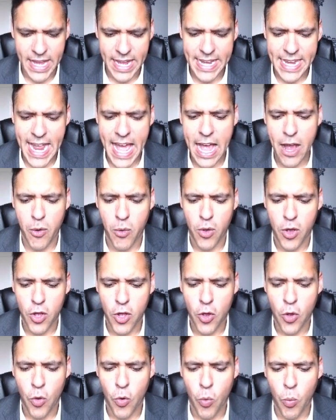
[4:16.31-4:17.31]
Now,
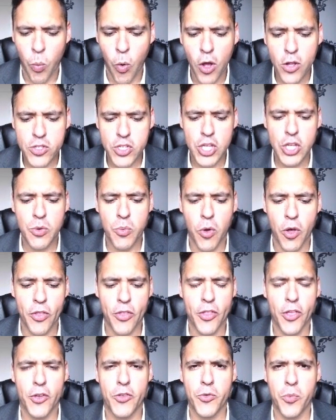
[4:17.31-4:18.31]
what do you
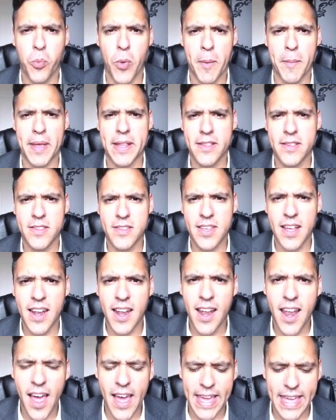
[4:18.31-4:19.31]
want those women to
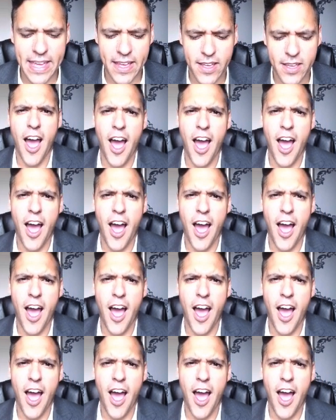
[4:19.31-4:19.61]
like?